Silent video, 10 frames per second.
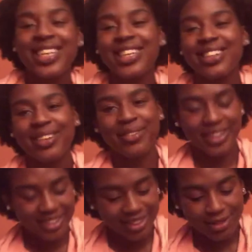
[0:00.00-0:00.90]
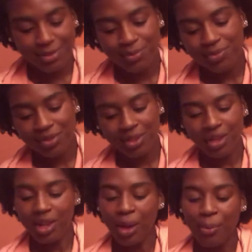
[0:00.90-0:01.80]
need to stop cursing.
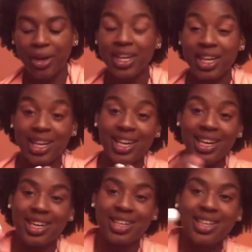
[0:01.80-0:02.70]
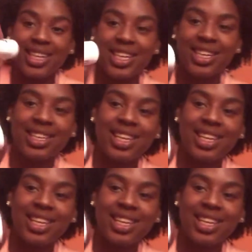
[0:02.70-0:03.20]
But yeah, look at